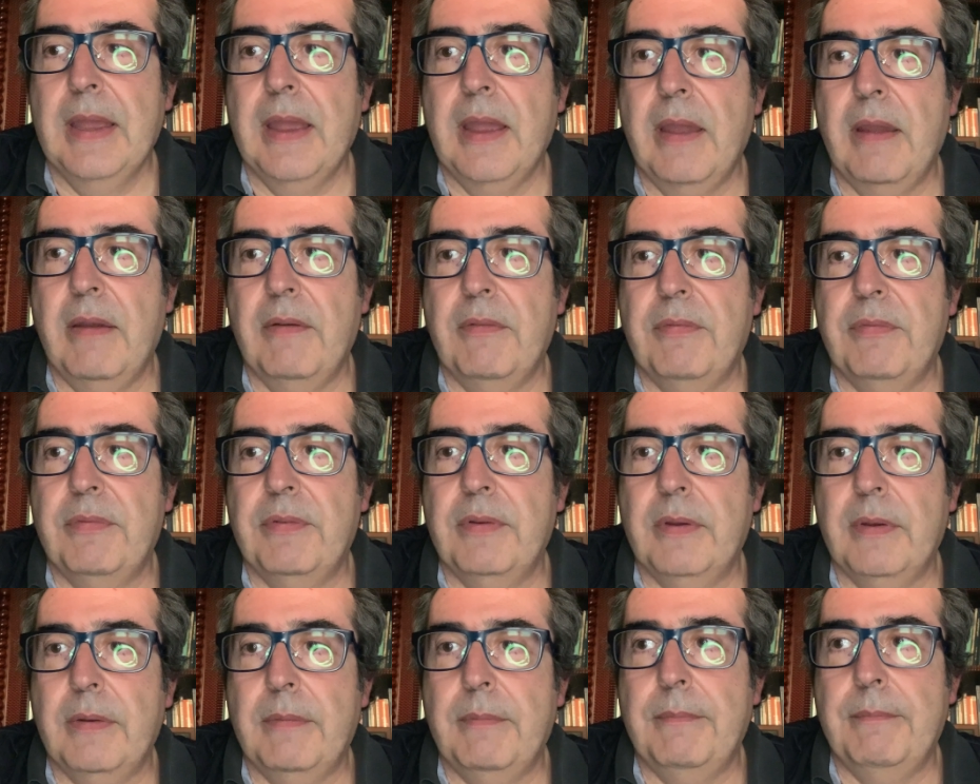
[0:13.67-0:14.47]
have
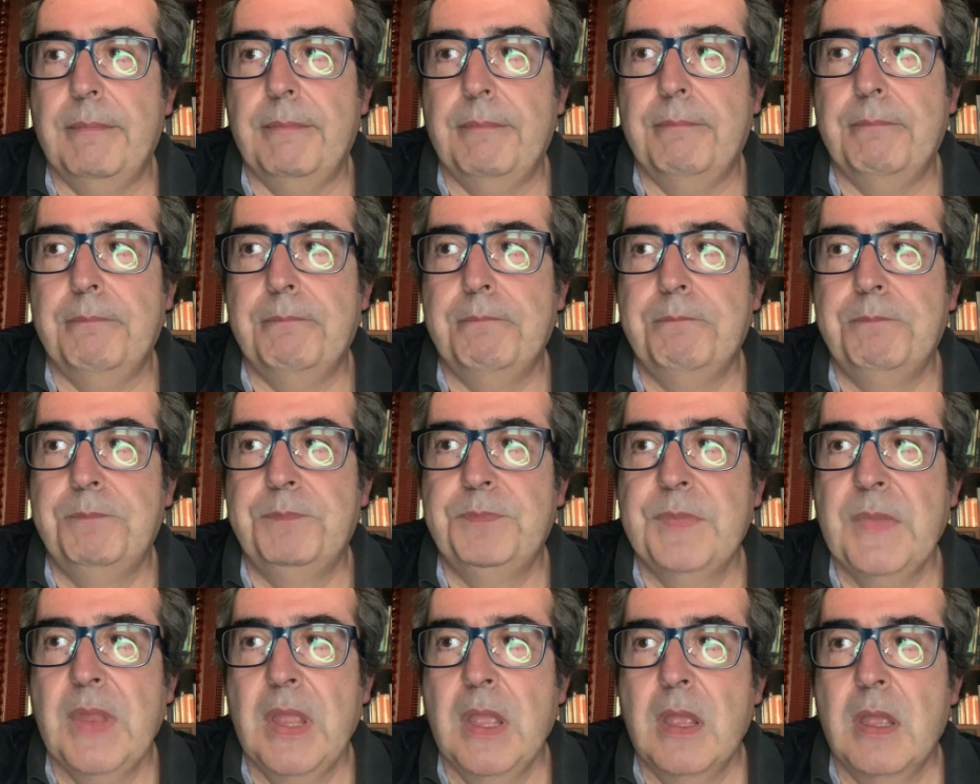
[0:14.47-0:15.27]

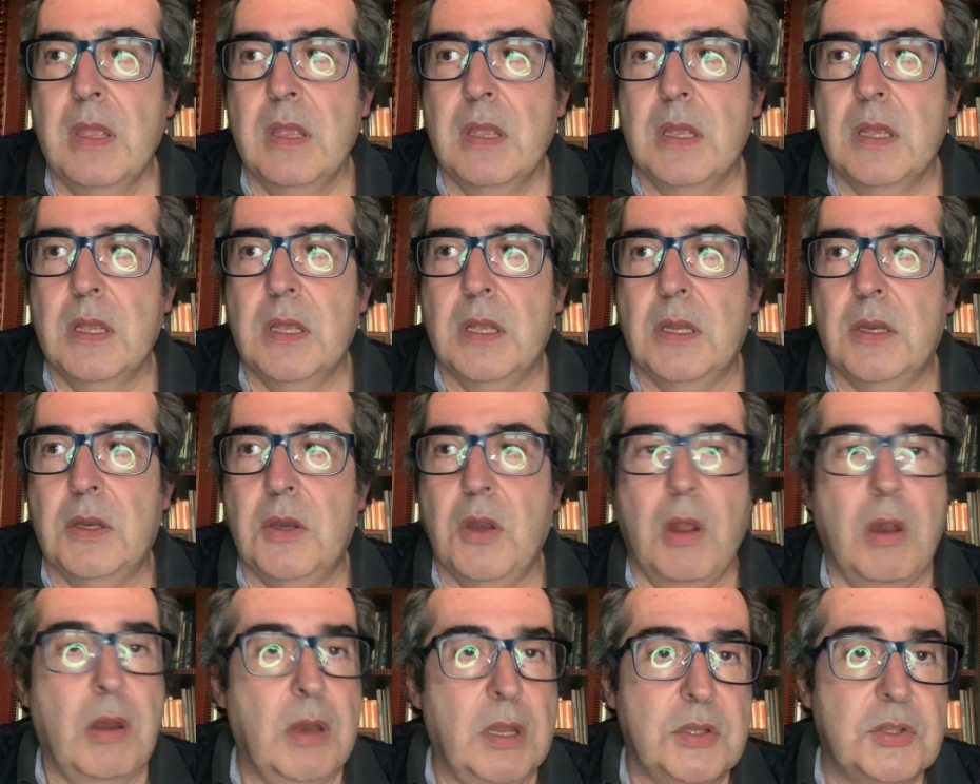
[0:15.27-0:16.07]

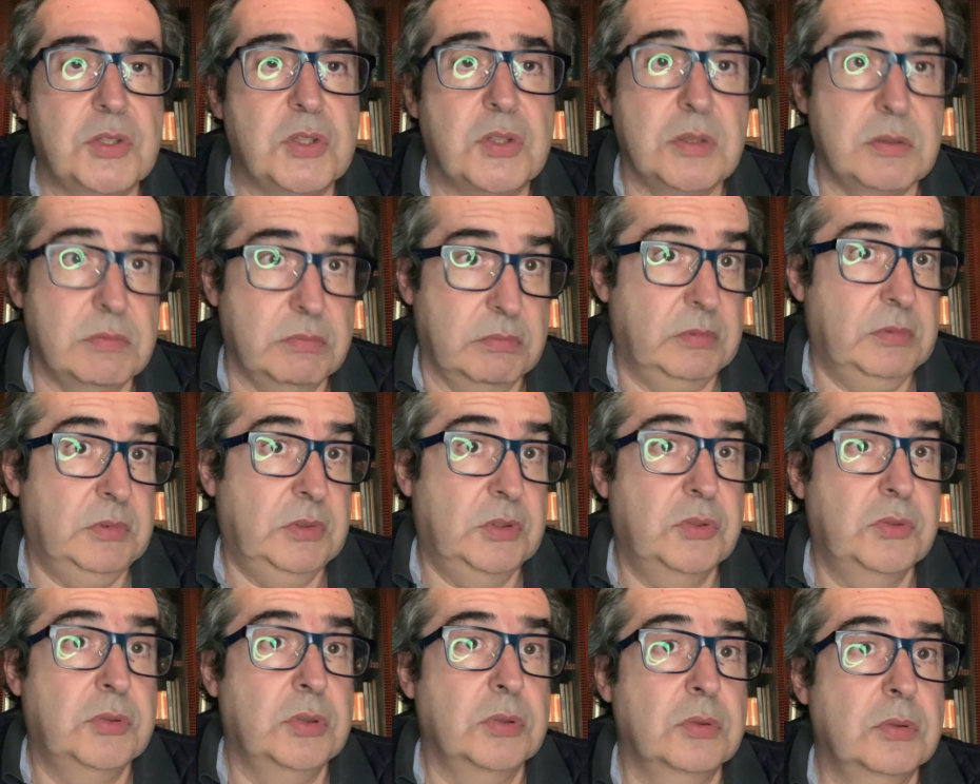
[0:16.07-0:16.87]
knowledge
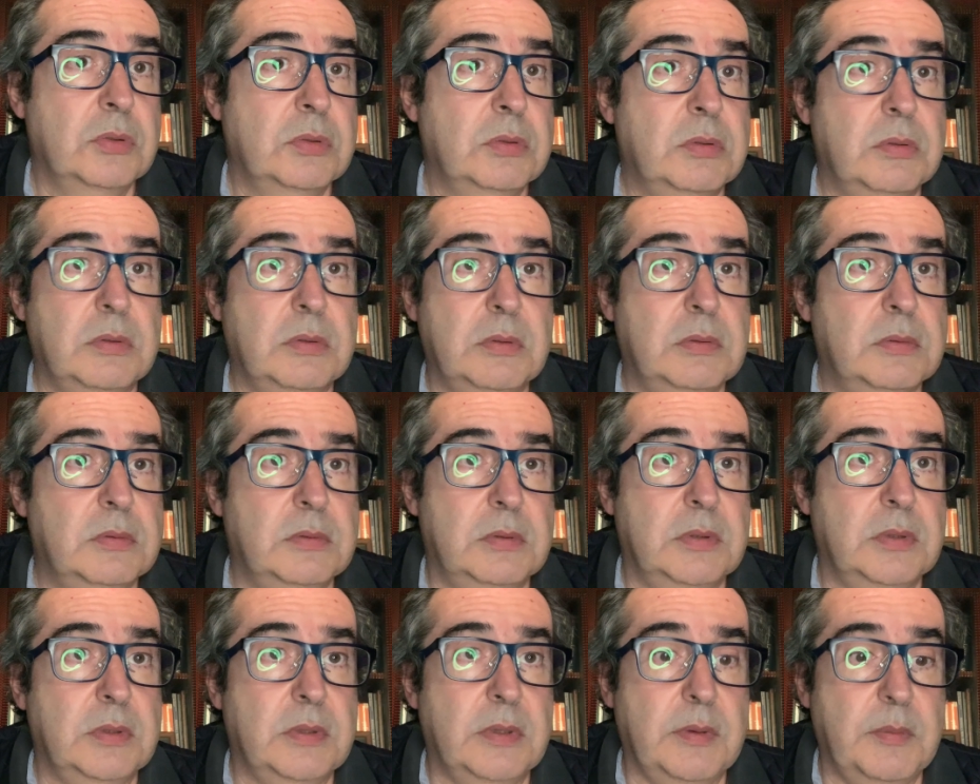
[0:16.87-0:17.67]
to
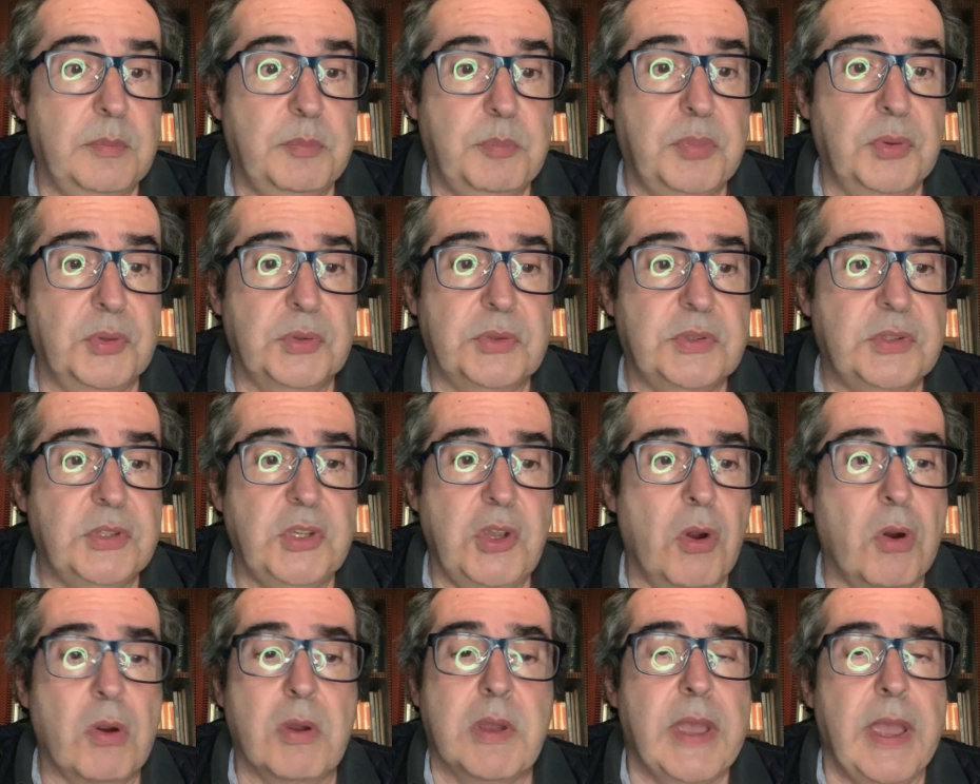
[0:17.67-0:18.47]
put
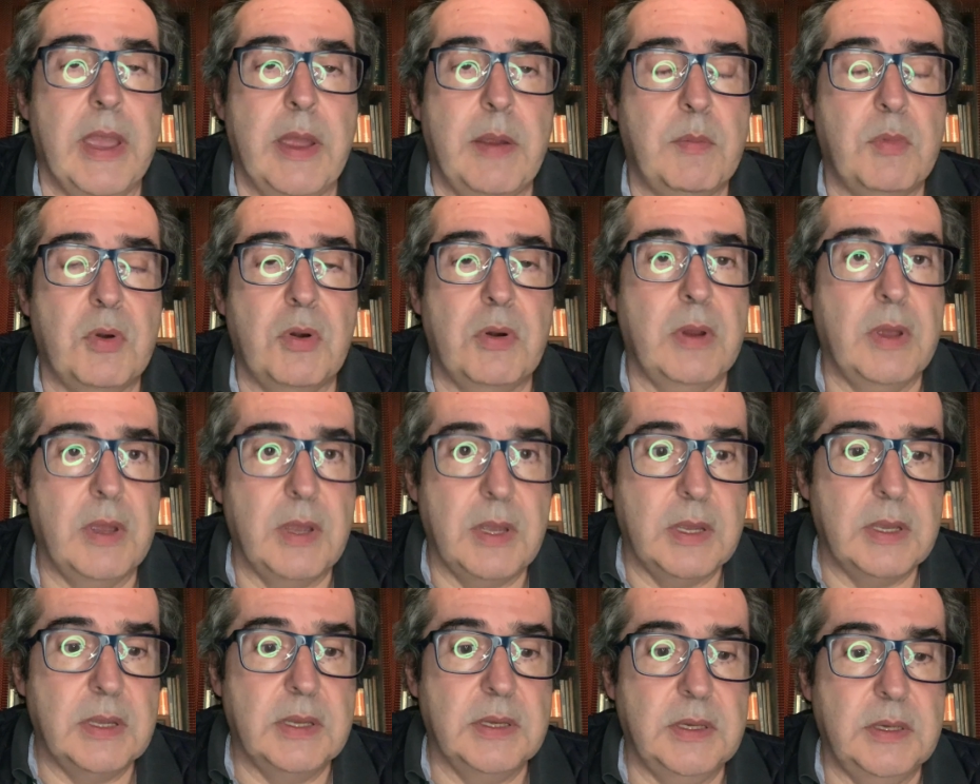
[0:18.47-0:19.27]
your
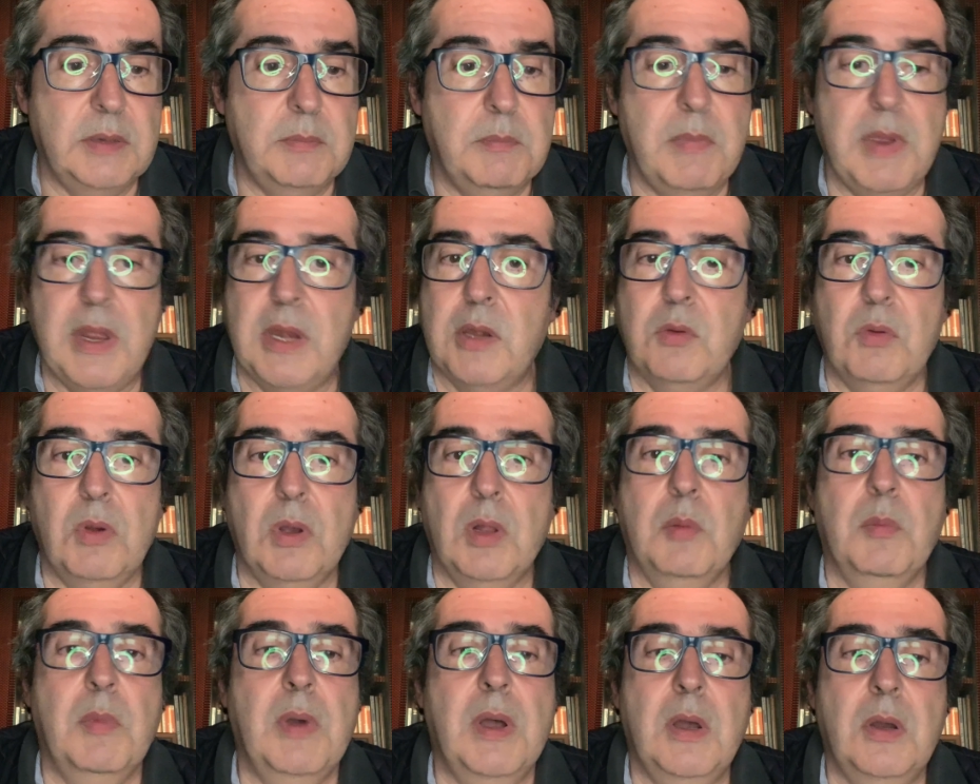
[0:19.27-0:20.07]
camera in
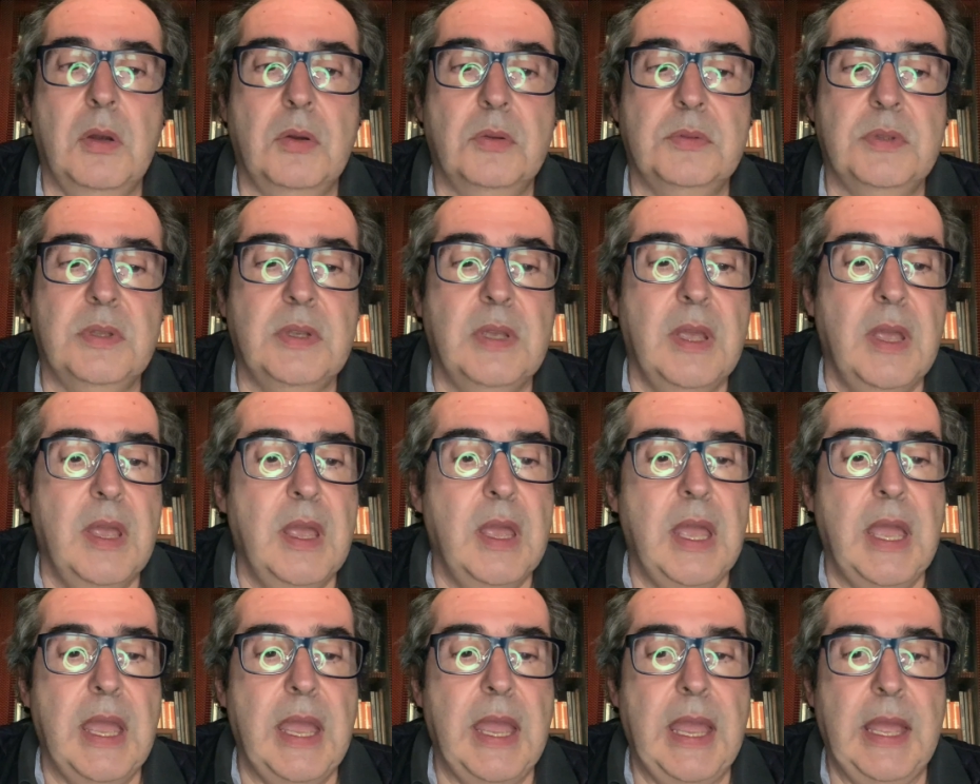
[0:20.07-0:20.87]
manual mode
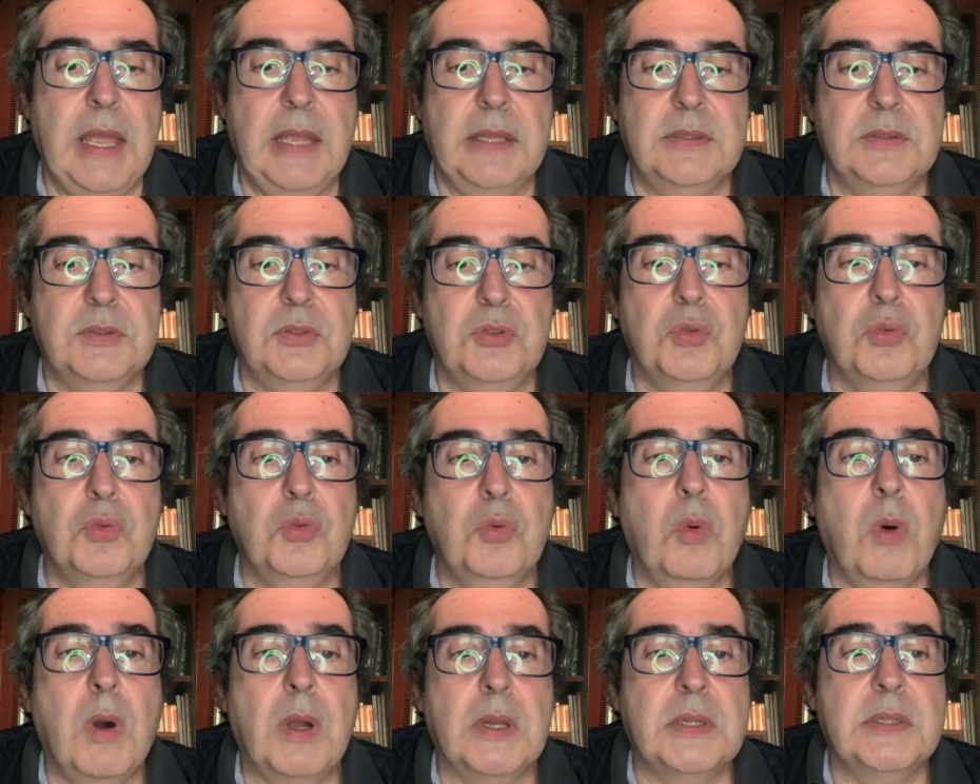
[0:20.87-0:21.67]
and do
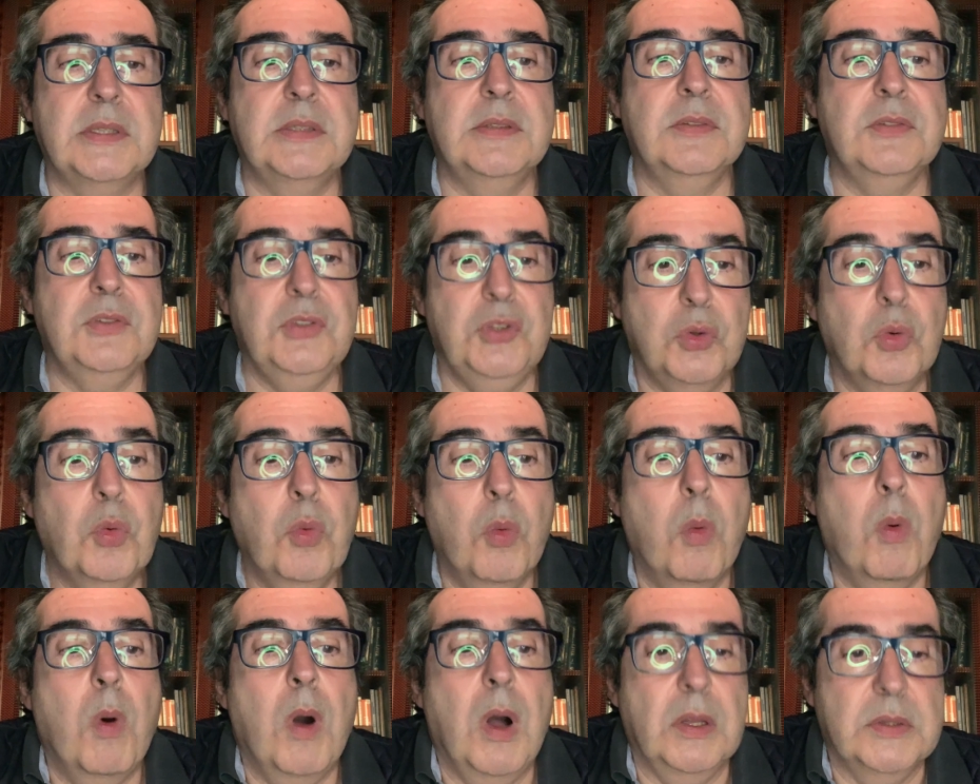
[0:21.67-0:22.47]
what you
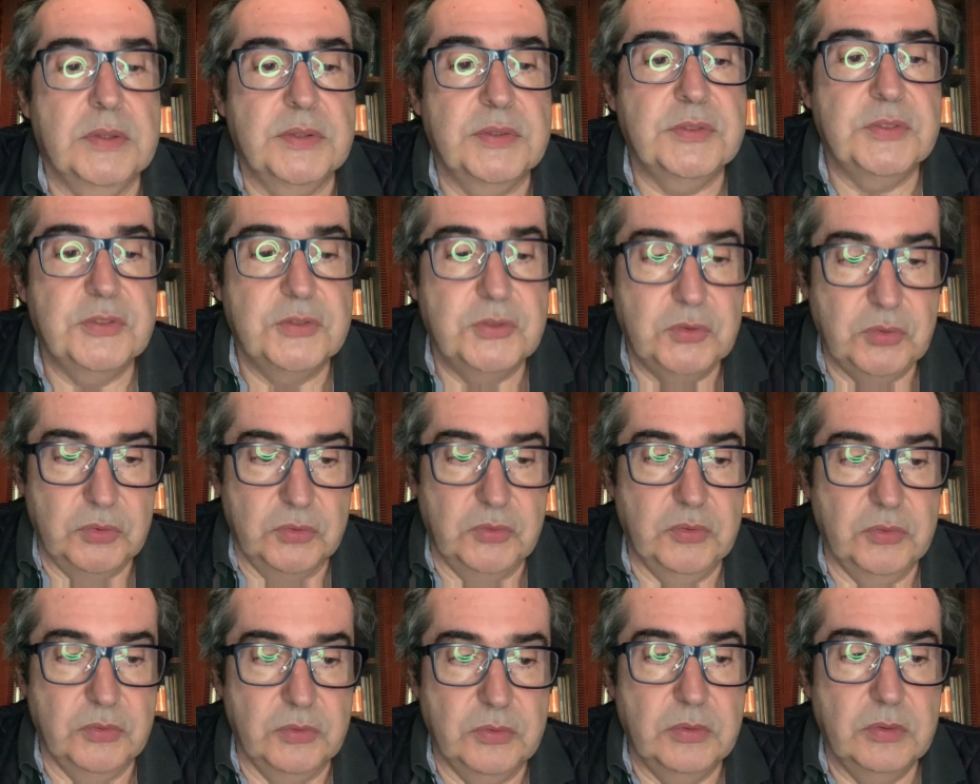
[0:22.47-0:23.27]
want to
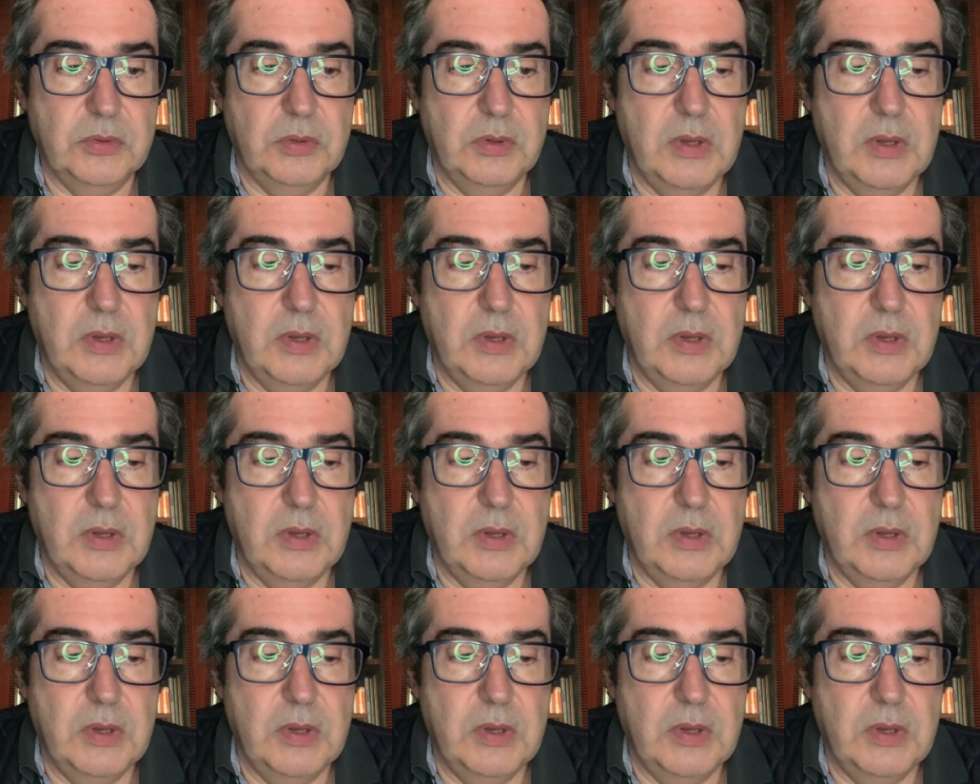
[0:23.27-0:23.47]
do.